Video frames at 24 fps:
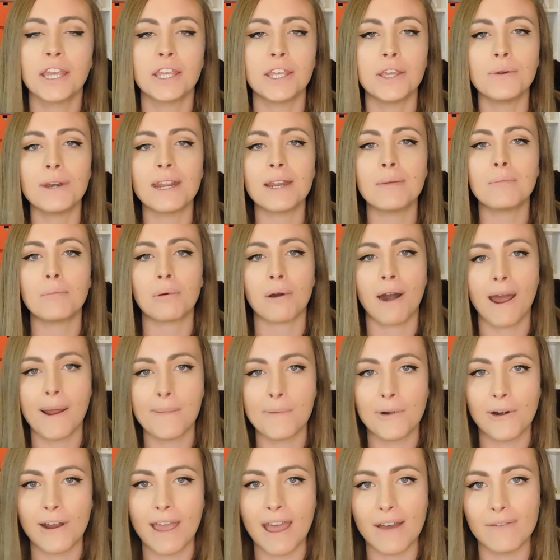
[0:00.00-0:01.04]
You need
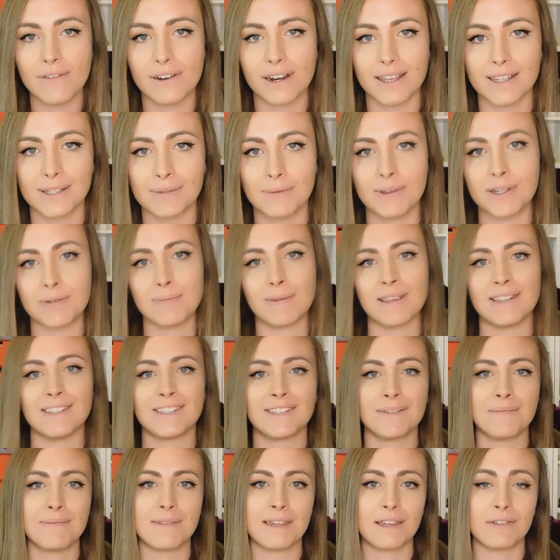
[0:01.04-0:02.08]
primary evidence, which means
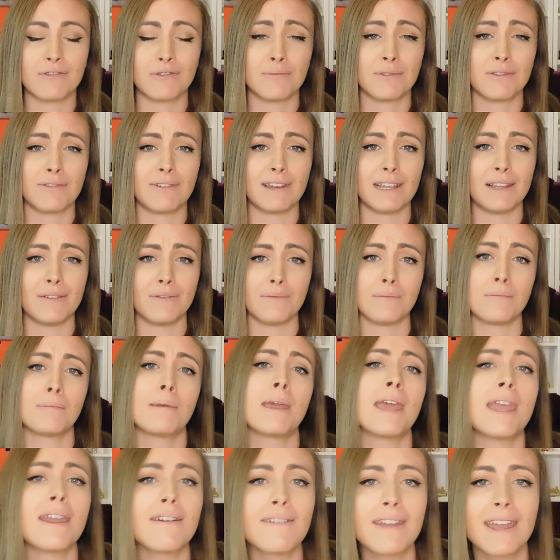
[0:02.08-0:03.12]
something from the relevant
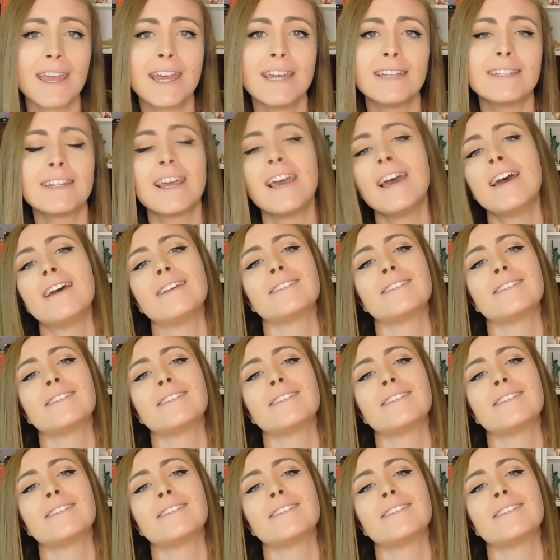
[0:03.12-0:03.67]
period,